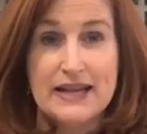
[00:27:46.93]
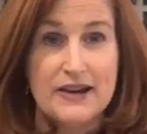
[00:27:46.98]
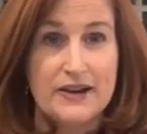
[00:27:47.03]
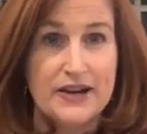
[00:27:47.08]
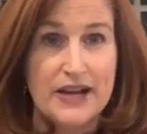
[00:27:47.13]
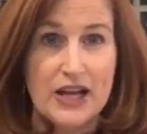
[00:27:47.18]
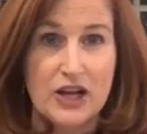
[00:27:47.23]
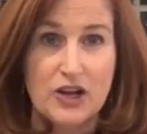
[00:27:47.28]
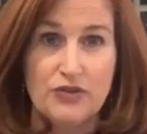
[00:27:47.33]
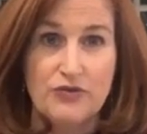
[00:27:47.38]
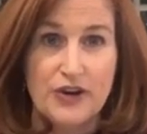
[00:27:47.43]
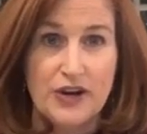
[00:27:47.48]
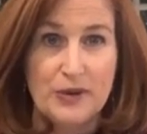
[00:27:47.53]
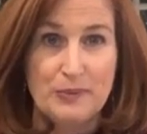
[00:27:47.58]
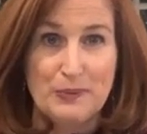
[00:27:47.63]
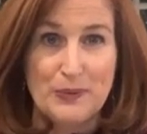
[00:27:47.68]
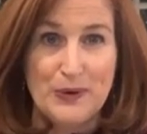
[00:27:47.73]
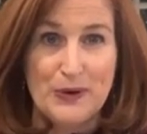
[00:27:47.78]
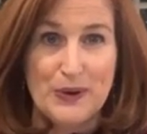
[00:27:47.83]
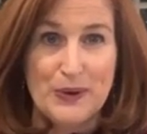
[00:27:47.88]
Sarah and I could
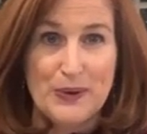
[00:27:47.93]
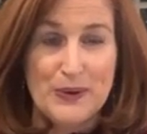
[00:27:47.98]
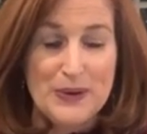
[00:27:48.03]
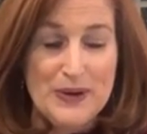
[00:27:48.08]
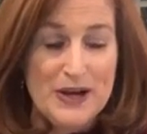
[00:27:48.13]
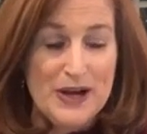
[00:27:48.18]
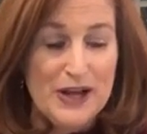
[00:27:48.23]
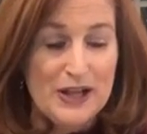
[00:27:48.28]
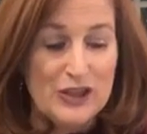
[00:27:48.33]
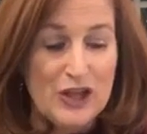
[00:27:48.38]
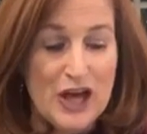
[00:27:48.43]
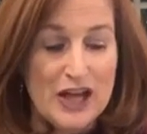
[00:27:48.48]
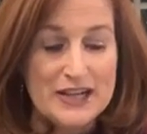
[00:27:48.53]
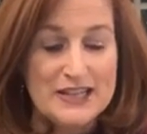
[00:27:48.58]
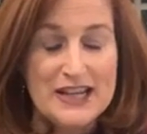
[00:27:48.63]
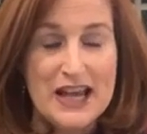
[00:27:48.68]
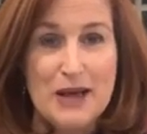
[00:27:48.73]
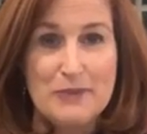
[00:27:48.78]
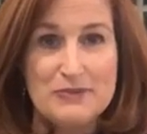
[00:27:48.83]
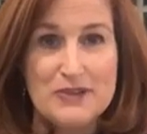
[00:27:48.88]
write a book. A
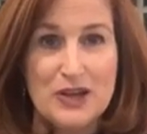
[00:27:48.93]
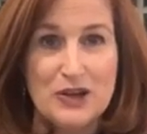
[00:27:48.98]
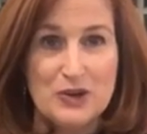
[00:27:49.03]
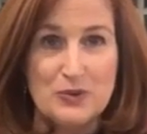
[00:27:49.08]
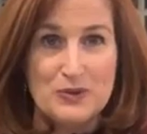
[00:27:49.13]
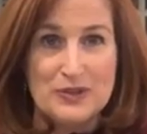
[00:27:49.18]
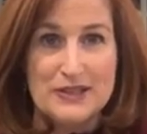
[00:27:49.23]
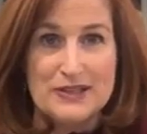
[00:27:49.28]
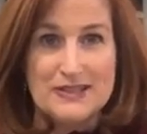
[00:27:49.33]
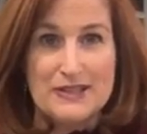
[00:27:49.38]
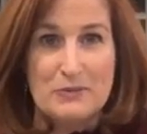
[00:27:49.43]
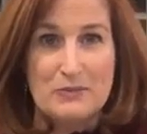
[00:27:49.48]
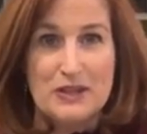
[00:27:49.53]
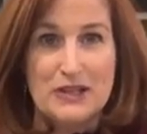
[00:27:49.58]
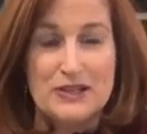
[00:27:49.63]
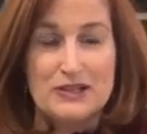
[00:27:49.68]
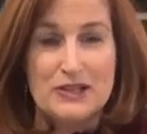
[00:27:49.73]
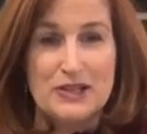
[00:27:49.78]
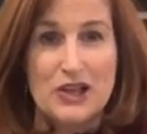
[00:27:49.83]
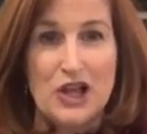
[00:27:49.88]
lot of times I'll go into
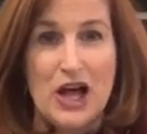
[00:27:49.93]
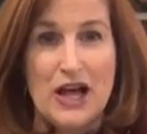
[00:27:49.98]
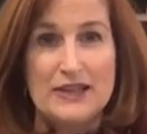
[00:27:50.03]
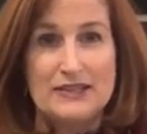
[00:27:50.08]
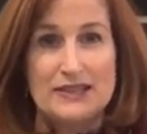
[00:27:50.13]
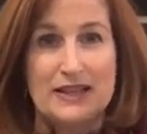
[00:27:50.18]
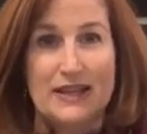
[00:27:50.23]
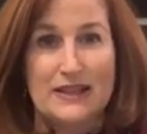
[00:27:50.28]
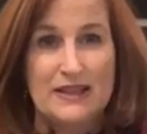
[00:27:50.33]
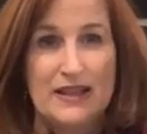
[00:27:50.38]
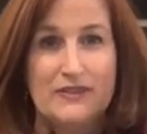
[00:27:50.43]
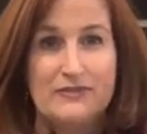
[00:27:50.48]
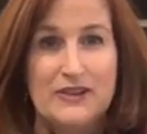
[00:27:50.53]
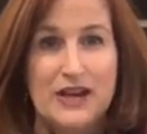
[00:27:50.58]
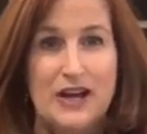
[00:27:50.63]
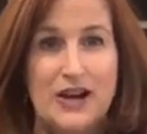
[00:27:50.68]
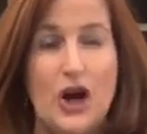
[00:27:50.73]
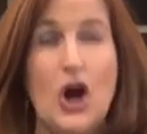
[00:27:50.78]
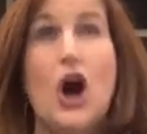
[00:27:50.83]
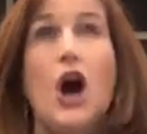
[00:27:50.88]
somebody's closet and
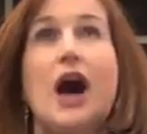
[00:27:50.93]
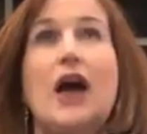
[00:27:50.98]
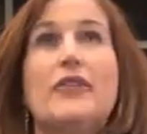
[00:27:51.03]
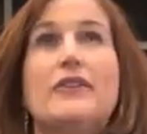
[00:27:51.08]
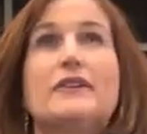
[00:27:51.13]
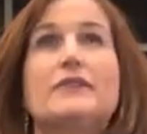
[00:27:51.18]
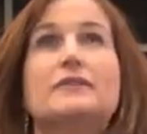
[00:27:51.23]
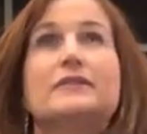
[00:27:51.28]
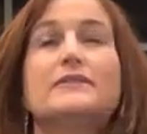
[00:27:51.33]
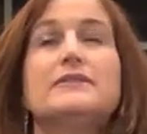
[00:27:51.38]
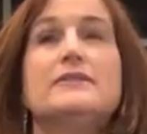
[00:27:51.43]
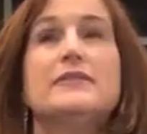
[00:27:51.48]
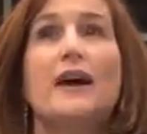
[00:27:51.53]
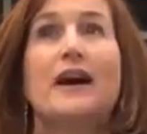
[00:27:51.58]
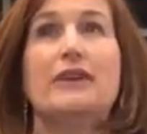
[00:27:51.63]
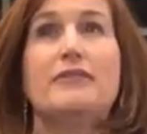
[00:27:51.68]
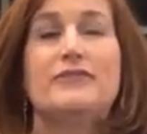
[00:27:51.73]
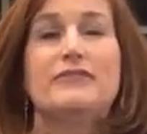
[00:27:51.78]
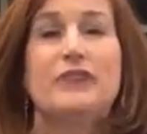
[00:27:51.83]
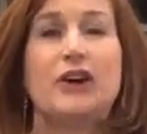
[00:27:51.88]
they've got all this
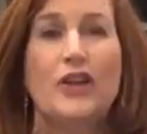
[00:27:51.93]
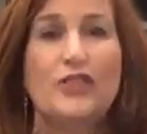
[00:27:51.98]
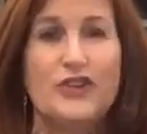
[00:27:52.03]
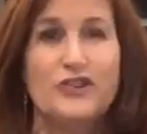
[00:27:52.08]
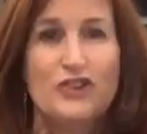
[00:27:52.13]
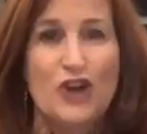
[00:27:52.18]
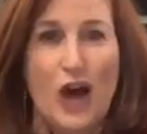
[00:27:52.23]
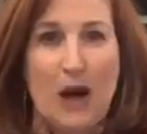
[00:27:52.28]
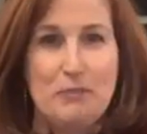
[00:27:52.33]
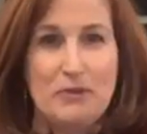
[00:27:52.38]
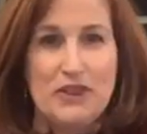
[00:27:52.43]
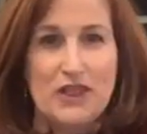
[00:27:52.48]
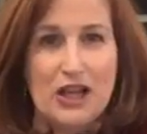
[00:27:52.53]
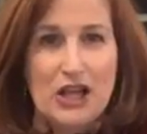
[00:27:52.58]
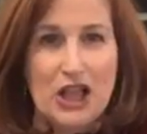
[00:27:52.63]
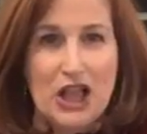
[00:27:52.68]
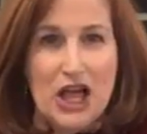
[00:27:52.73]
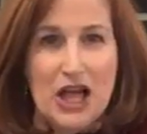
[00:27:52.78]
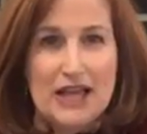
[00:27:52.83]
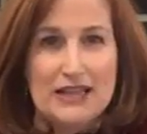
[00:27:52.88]
stuff on the top of
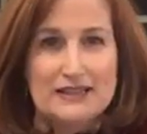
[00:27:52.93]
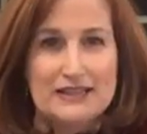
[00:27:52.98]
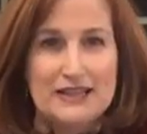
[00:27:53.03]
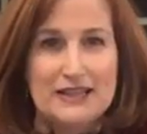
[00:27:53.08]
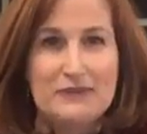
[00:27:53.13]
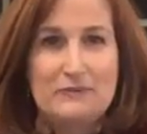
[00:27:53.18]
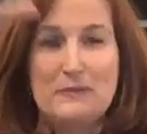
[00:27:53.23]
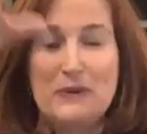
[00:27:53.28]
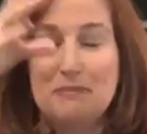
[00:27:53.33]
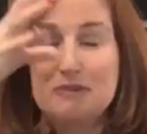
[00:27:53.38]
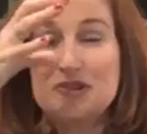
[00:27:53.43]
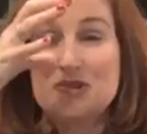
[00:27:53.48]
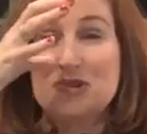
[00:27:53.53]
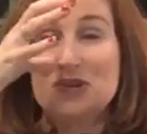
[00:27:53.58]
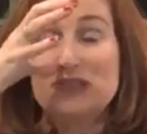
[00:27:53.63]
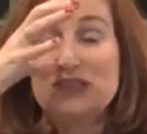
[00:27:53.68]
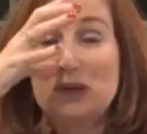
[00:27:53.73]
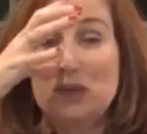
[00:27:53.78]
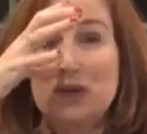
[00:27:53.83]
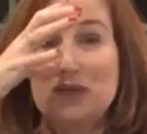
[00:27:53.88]
the closet. I'm
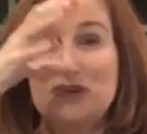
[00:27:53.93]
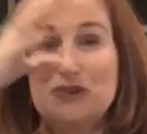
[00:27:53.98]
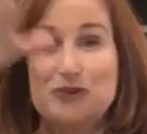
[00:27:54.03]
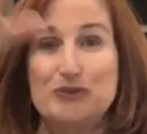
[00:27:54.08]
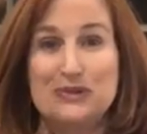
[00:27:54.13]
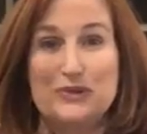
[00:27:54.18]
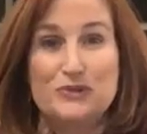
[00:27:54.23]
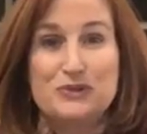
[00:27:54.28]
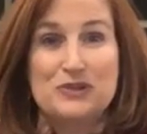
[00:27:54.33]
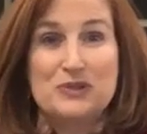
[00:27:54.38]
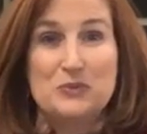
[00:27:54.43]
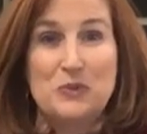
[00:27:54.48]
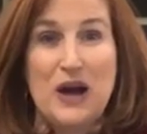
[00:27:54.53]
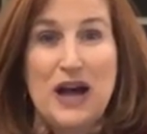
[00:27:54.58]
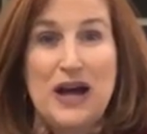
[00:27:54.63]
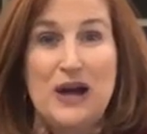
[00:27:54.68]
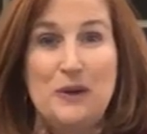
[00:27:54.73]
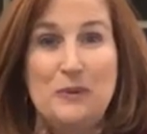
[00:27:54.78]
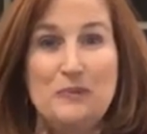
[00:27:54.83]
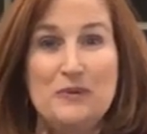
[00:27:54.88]
sure some of you do as
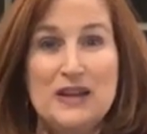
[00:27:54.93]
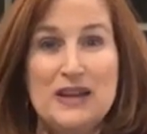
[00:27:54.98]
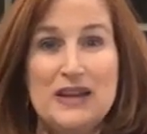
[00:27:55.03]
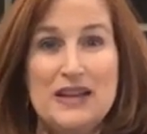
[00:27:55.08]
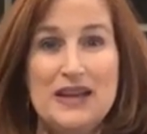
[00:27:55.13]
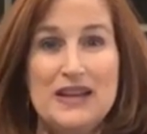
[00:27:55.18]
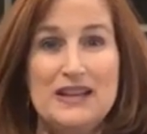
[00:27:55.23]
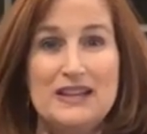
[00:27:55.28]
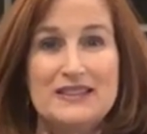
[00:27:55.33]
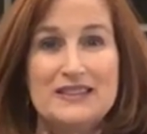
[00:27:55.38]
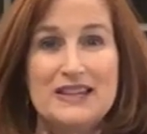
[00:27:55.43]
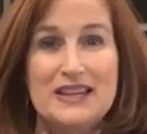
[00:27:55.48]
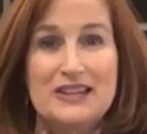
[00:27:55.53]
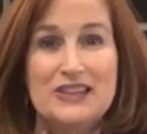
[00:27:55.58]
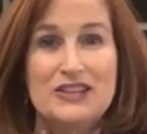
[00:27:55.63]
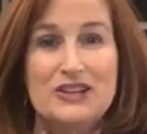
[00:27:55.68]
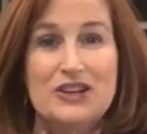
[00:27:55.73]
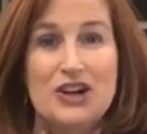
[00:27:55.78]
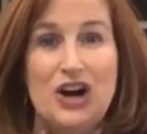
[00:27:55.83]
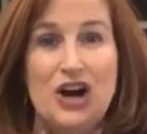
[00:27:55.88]
well. And it's
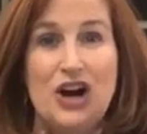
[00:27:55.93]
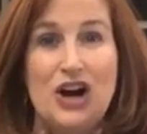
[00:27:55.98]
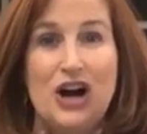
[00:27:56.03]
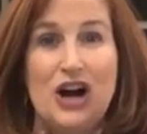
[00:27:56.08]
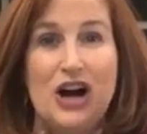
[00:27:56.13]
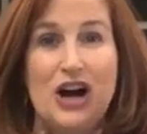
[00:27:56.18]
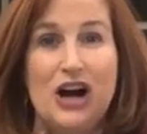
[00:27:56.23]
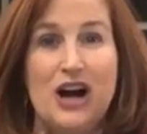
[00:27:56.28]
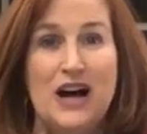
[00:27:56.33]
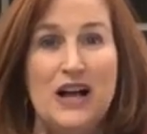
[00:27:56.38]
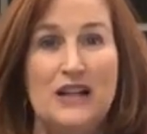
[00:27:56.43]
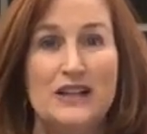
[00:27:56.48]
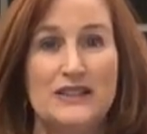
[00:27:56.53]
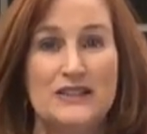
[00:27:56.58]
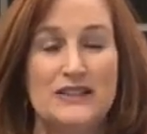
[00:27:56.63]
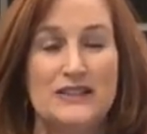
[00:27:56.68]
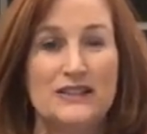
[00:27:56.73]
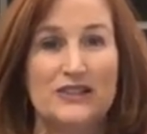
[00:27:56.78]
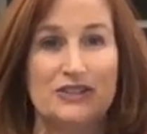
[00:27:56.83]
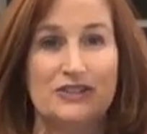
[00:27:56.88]
like they're
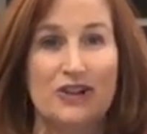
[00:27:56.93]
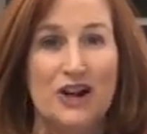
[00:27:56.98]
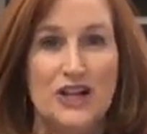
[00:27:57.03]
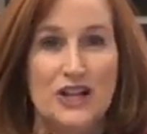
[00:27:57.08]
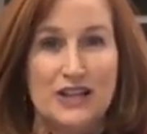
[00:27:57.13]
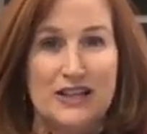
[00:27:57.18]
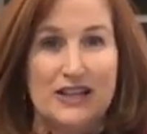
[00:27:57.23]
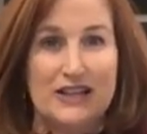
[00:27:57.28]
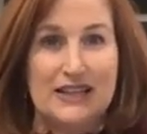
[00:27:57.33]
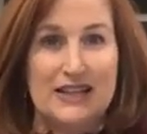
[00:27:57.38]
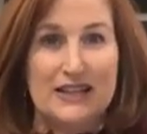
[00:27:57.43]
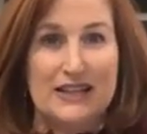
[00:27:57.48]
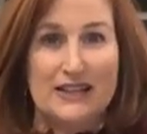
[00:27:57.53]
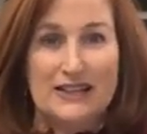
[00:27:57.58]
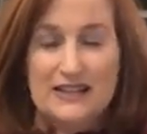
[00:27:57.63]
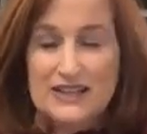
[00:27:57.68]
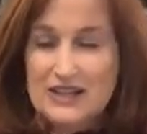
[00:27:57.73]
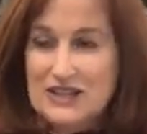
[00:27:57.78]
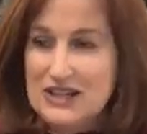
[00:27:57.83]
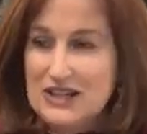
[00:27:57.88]
all gonna
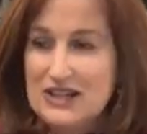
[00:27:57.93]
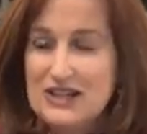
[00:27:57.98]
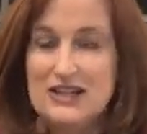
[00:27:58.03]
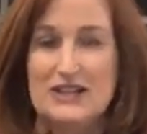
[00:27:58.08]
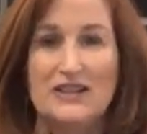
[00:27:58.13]
like